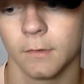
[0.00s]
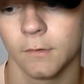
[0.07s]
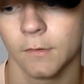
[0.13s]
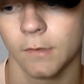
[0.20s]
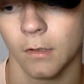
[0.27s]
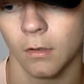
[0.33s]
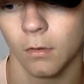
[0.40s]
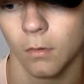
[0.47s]

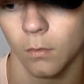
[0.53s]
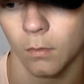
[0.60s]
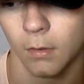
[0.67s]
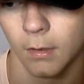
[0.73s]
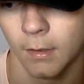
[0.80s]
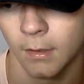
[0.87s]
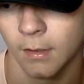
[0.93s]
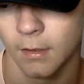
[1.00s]
So
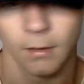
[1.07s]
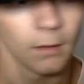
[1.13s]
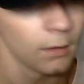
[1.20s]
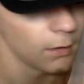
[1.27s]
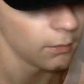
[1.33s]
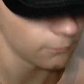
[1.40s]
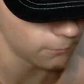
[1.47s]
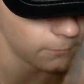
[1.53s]

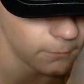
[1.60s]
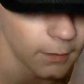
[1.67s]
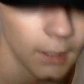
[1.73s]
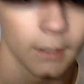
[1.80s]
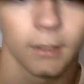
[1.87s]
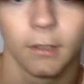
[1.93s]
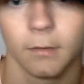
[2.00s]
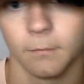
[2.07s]

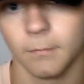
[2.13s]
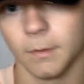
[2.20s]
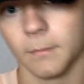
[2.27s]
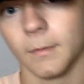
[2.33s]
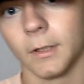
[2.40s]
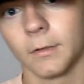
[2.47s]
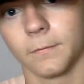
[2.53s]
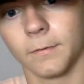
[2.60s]
fuck, my
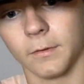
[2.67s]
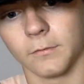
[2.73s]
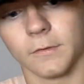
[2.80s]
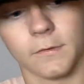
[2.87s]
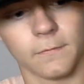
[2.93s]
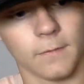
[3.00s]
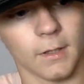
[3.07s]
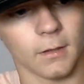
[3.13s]
microphone
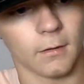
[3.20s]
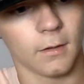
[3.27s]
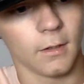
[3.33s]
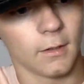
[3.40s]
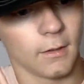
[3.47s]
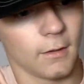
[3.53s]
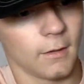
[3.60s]
just fell.